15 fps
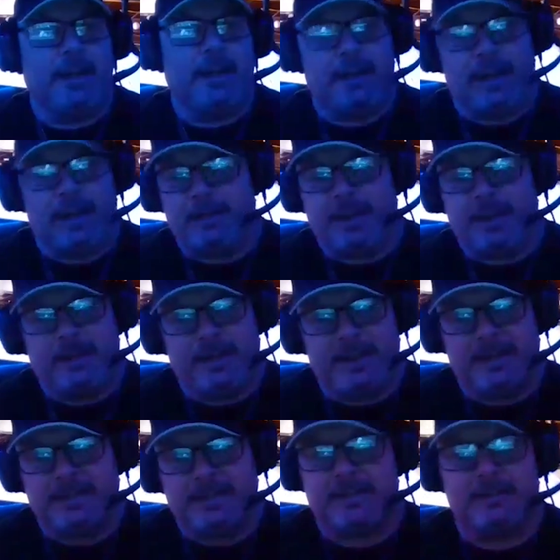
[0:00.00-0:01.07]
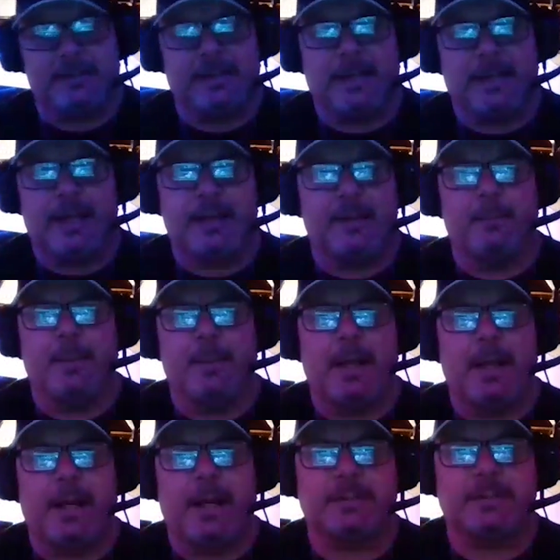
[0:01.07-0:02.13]
And I mean, instantly out of that
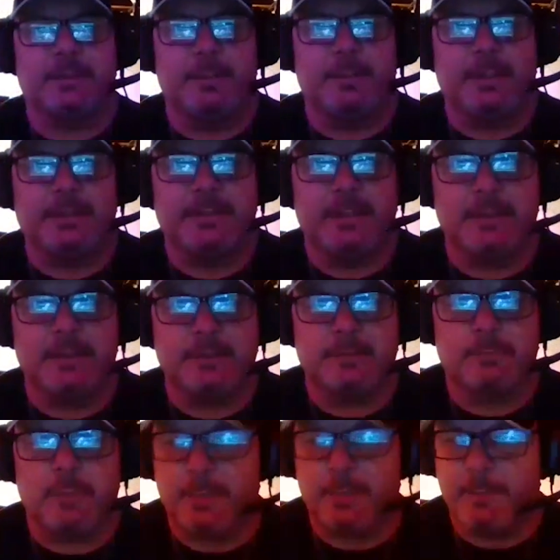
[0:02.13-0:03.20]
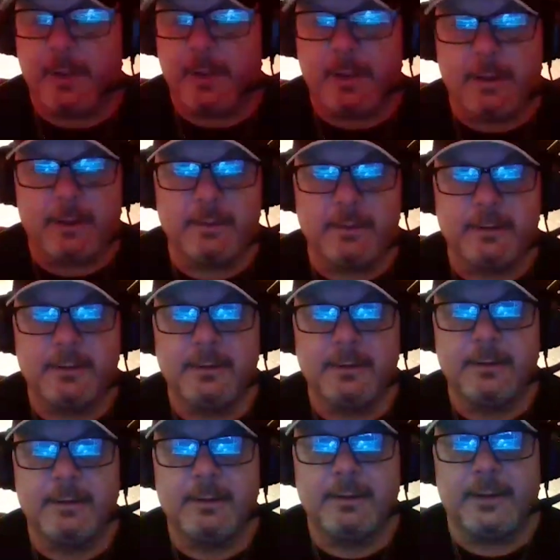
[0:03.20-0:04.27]
box, somebody says red ball
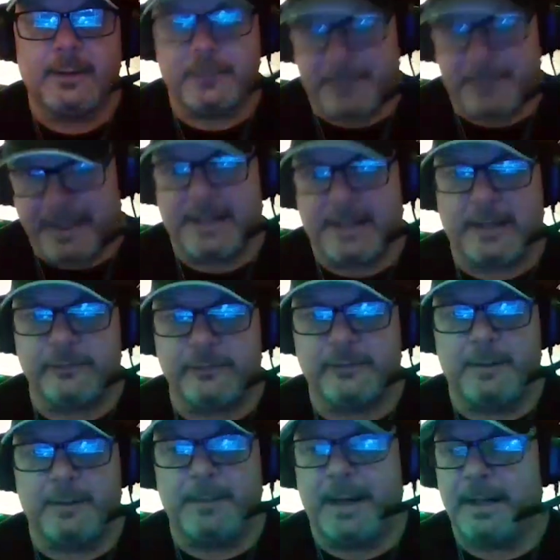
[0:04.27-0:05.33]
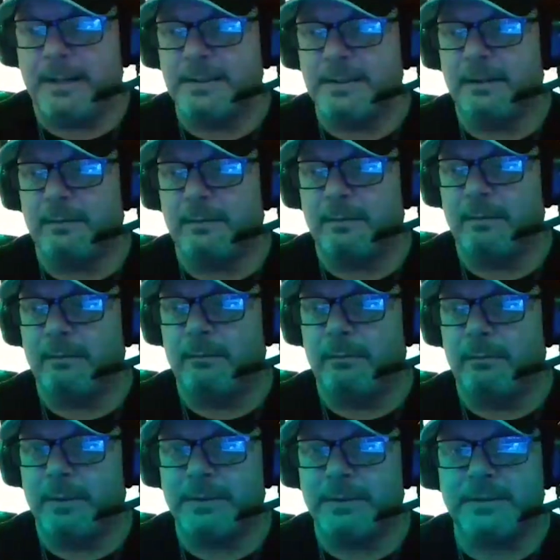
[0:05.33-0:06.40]
in Spanish. And Manny's like,
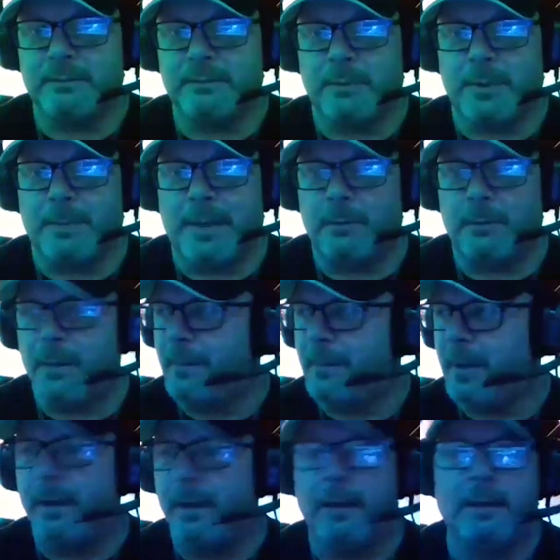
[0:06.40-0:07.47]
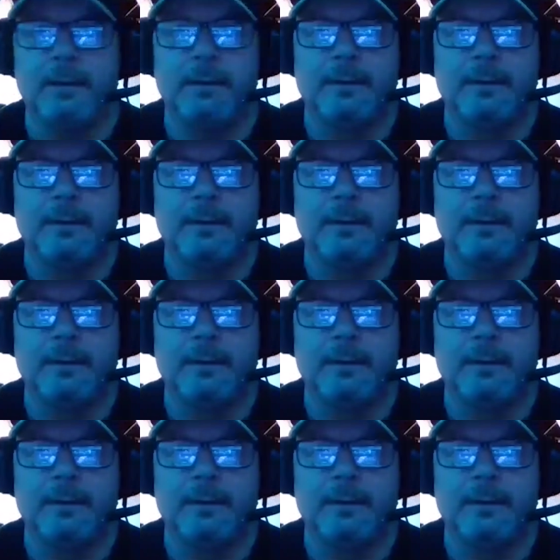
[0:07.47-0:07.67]
what about a red ball?